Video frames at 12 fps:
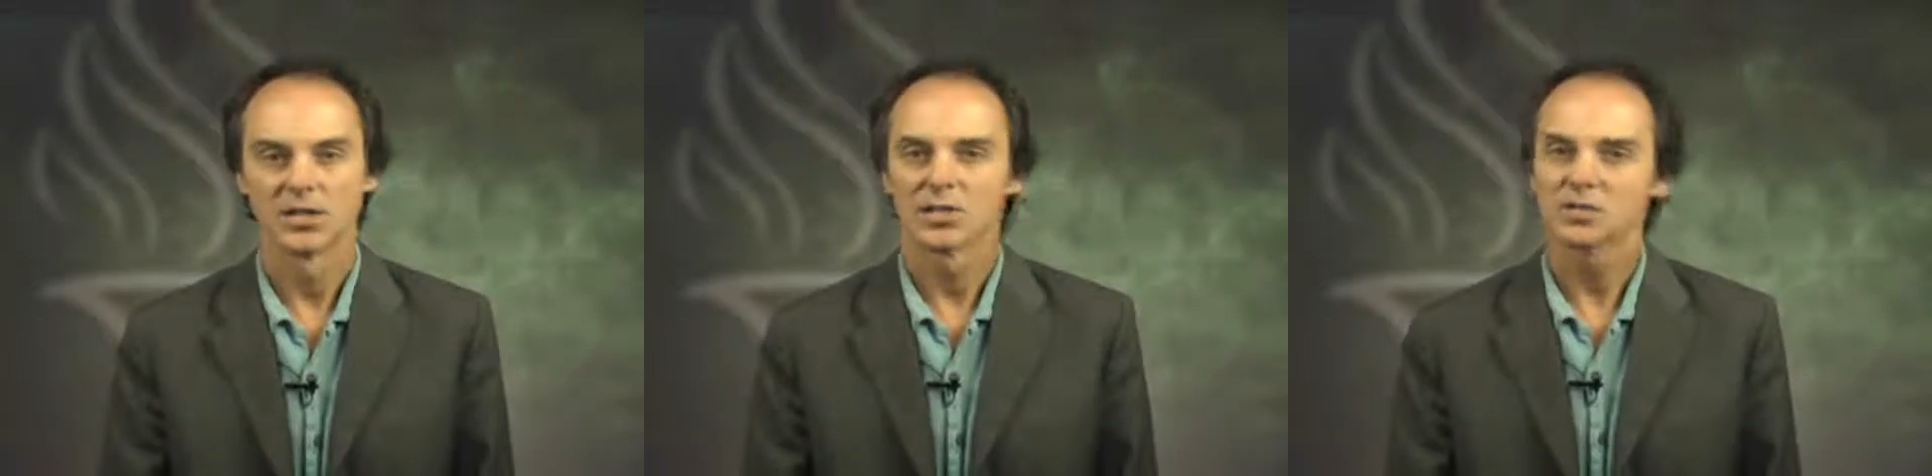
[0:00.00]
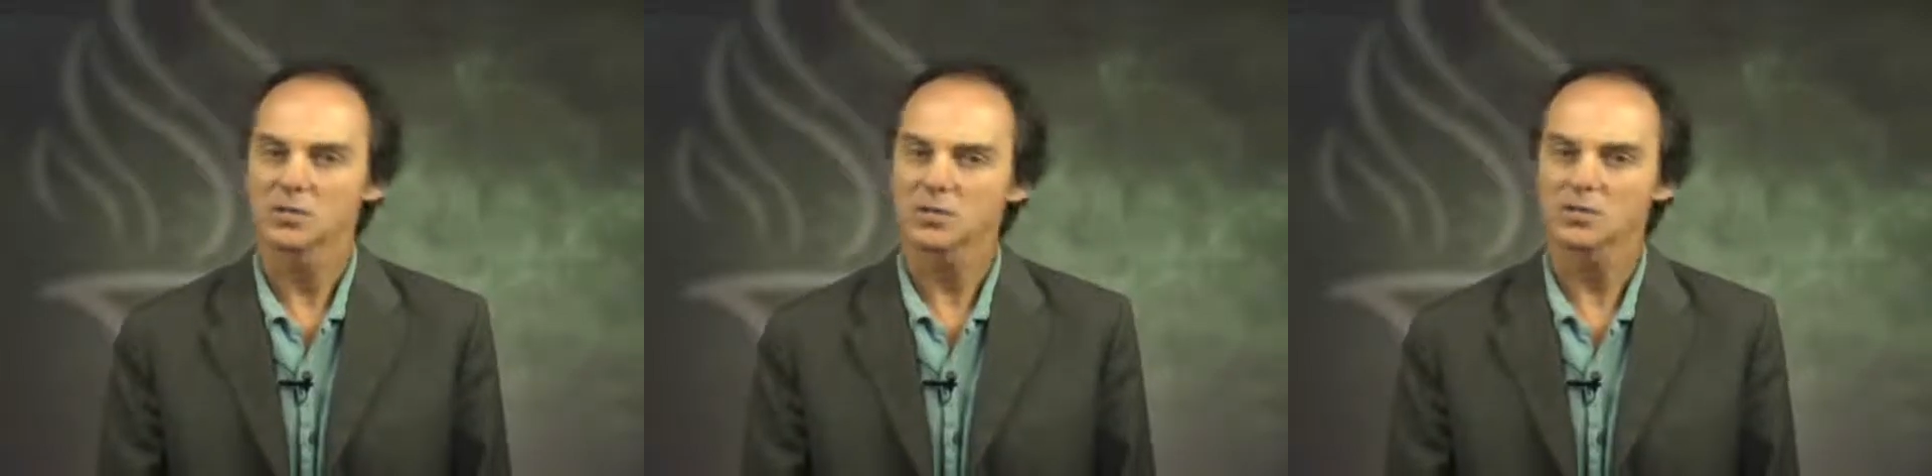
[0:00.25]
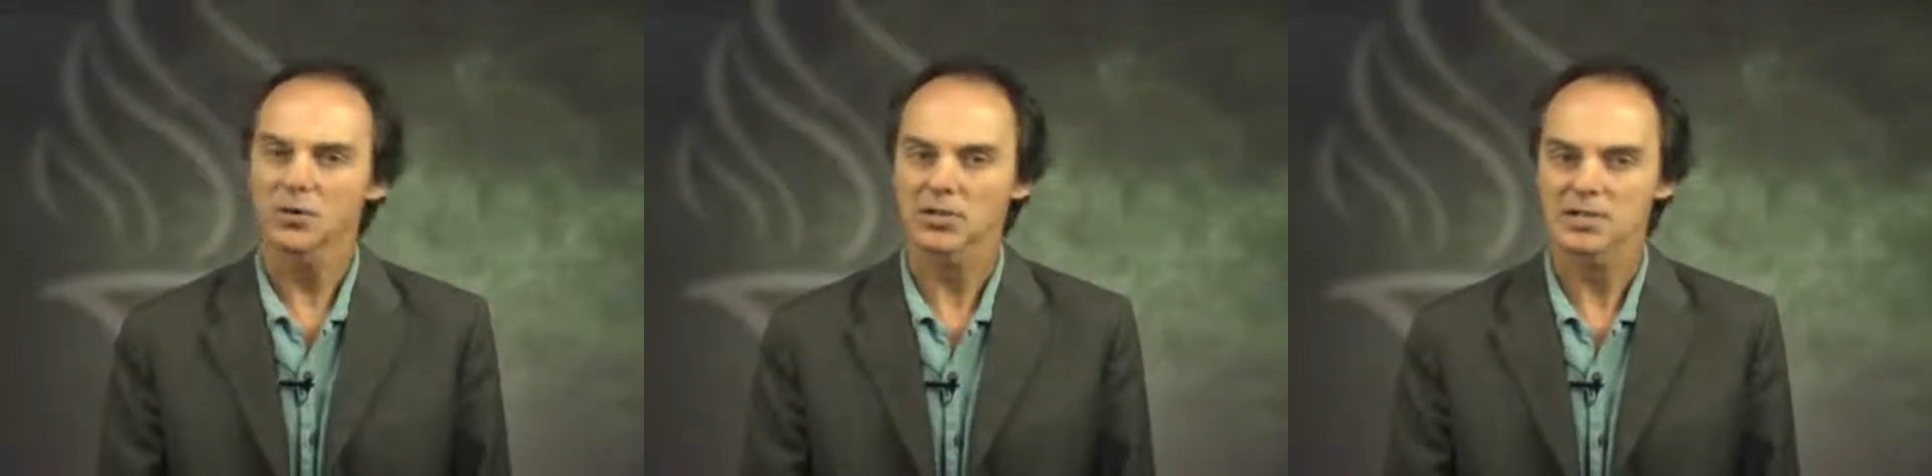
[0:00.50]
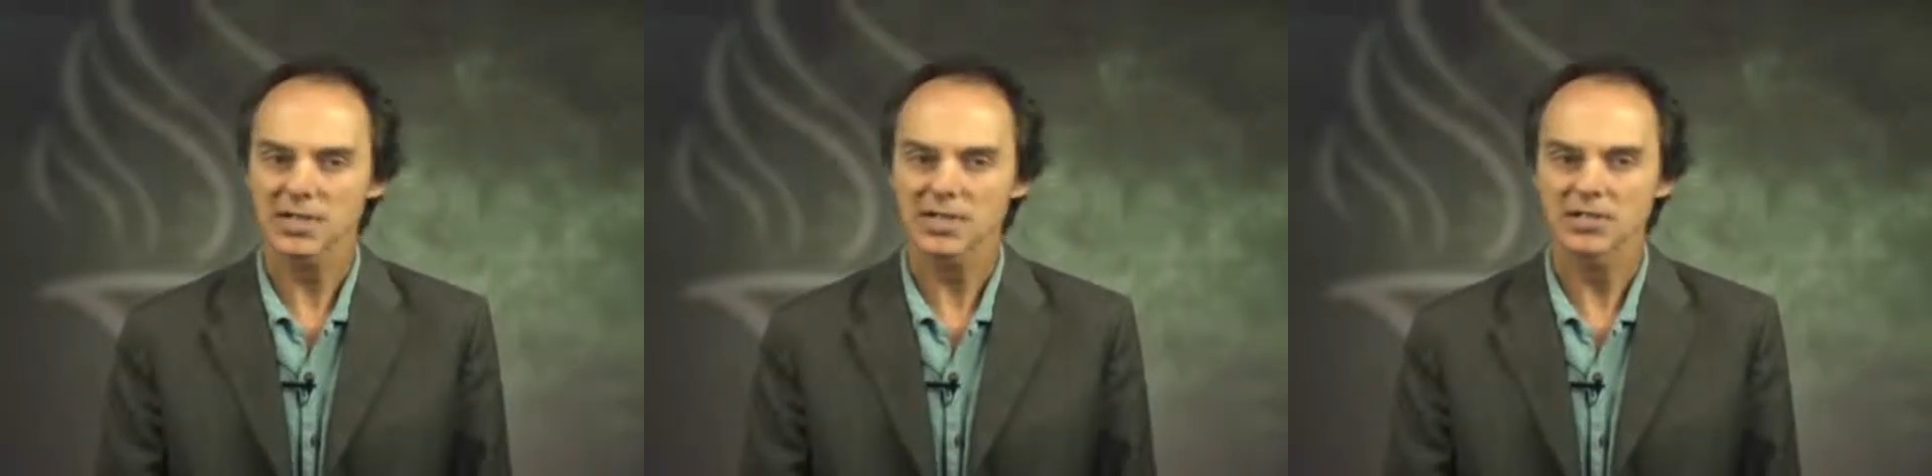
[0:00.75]
During
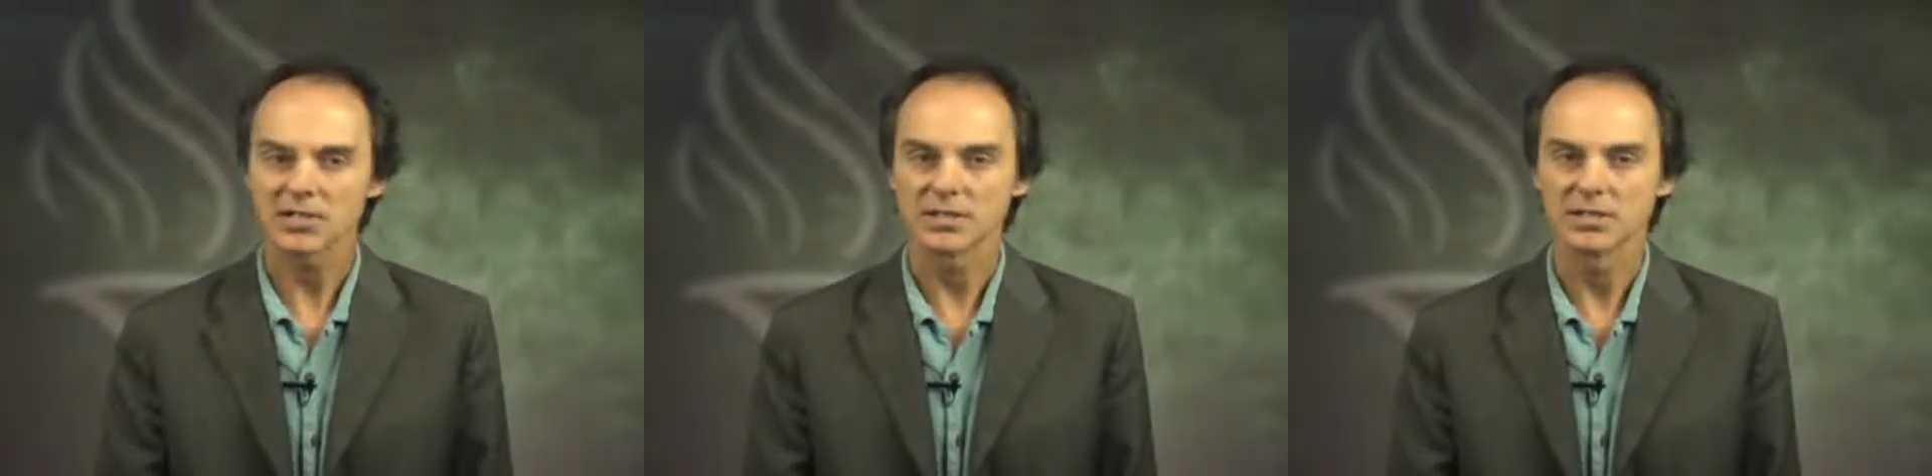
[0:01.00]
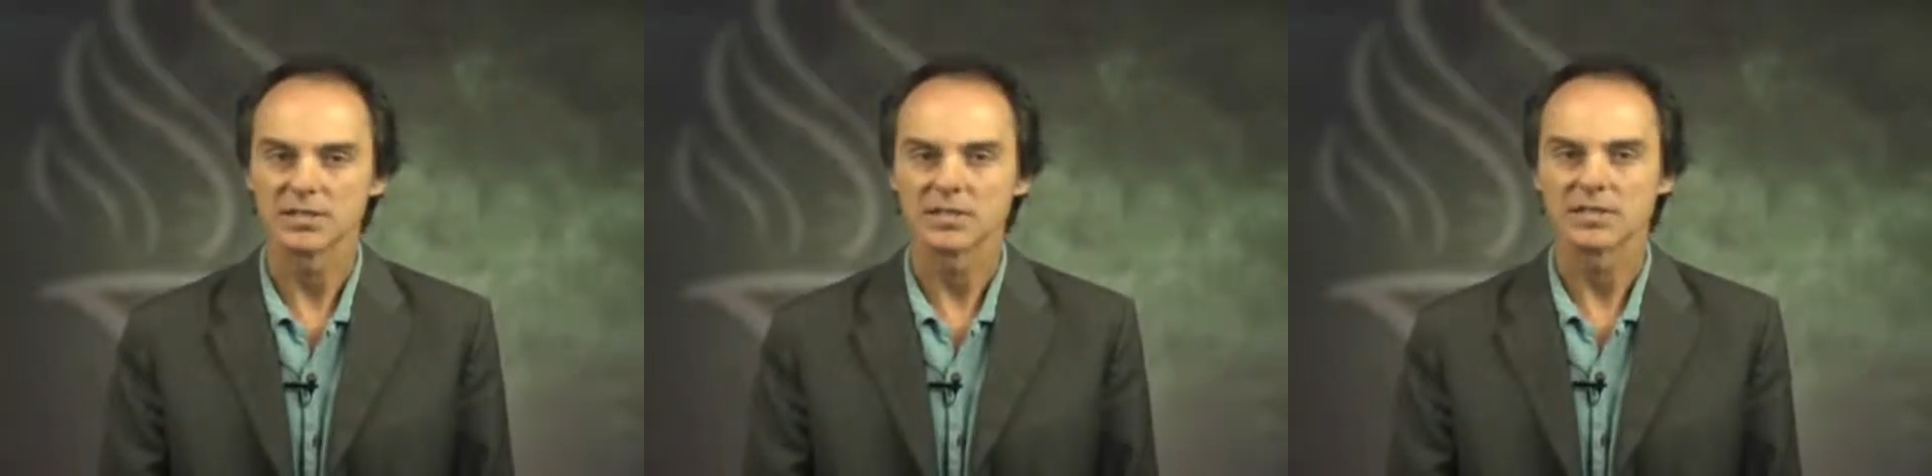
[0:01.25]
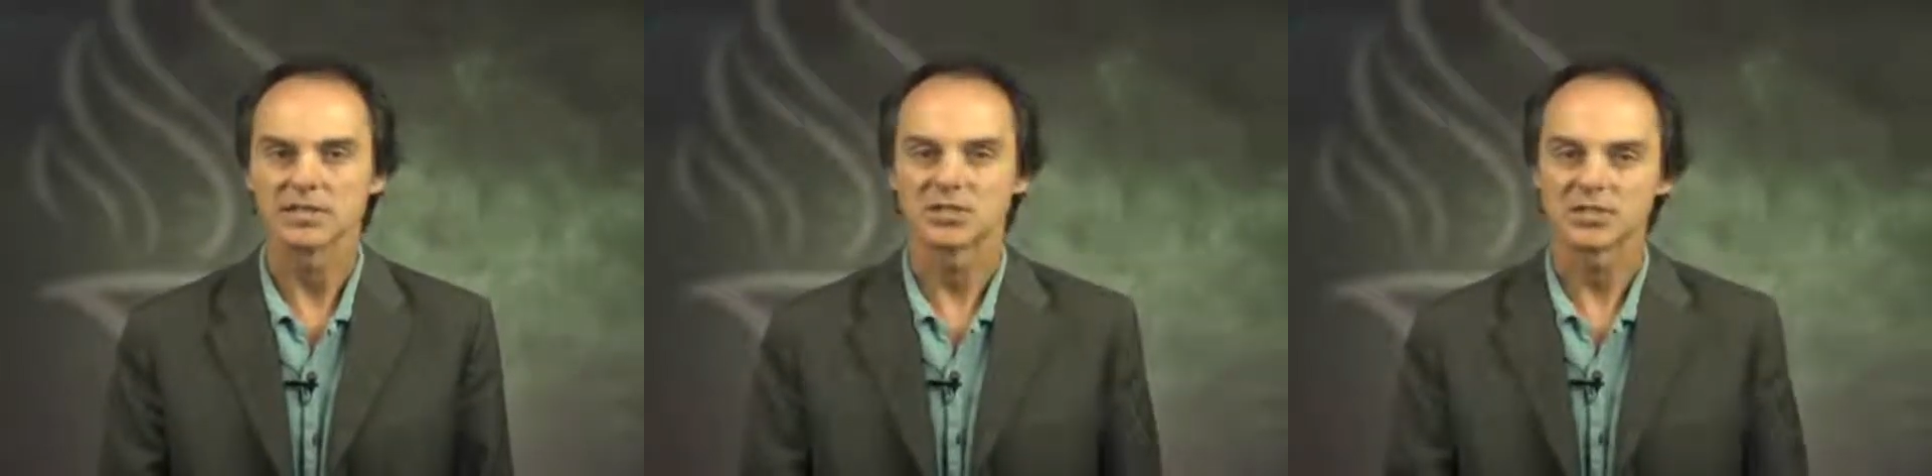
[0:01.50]
fertilization, the